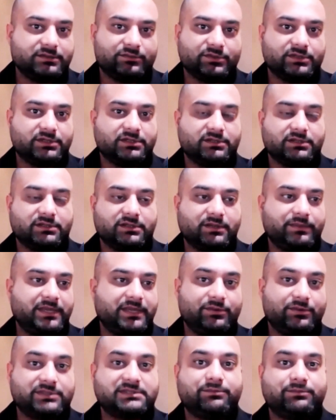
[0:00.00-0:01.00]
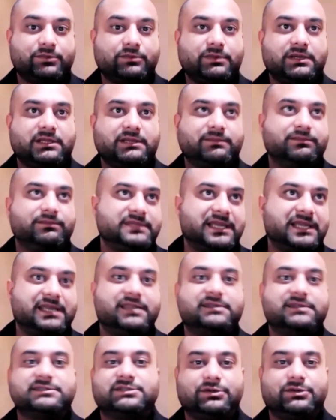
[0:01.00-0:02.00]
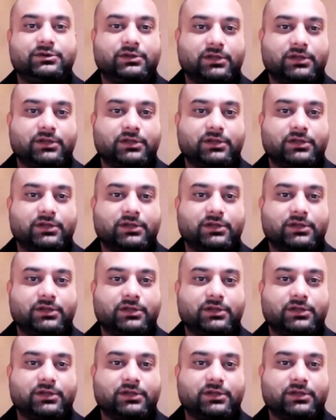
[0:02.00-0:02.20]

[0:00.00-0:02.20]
It was a book 10 years ago.